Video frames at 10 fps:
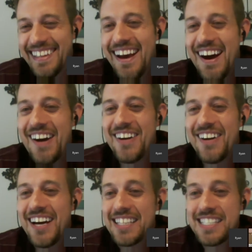Are
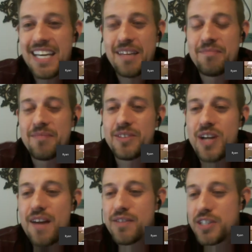not the same
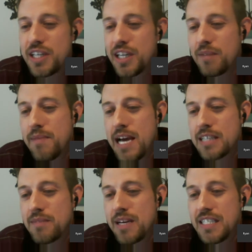drivers that are going to
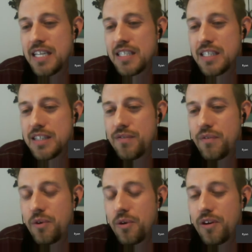maximize distance
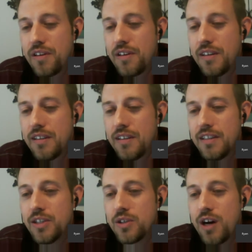for,
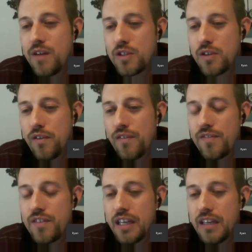golfers over
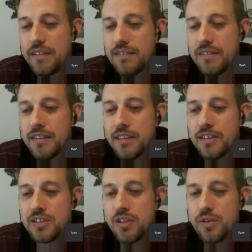50.
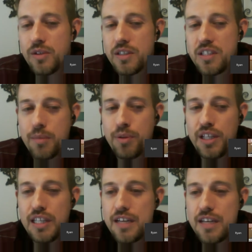So it's a
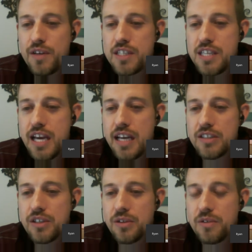completely different set.
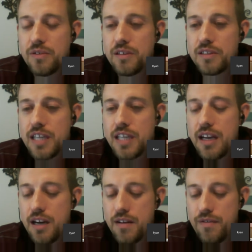So
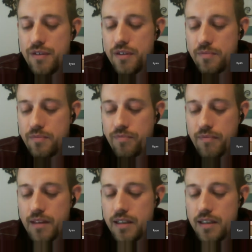set of
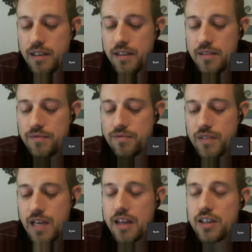how
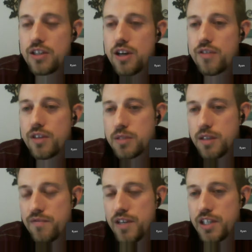the golf club's
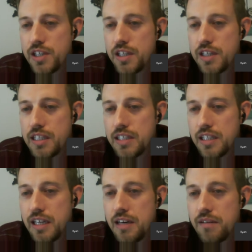configured and things
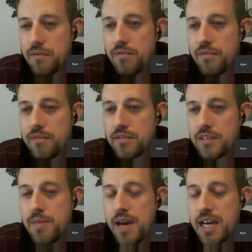like that
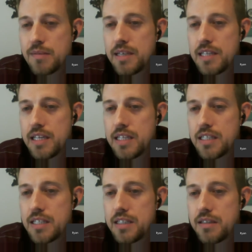to maximize that
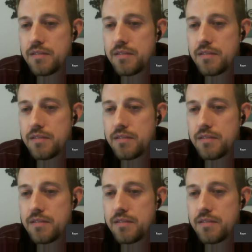distance.